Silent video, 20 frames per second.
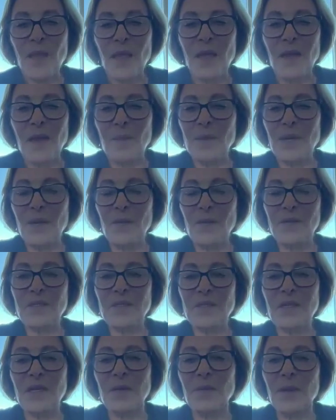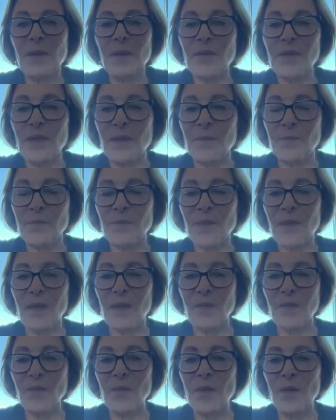And I mean, I always think about
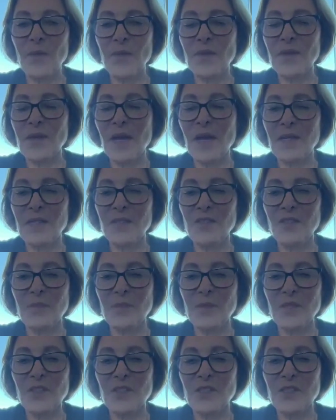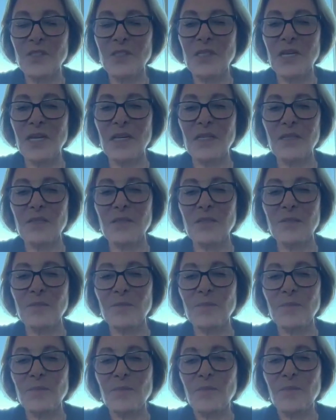remember the college admissions
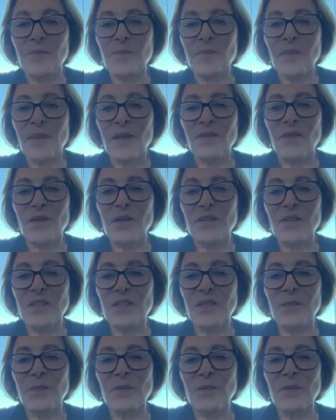scandal, Varsity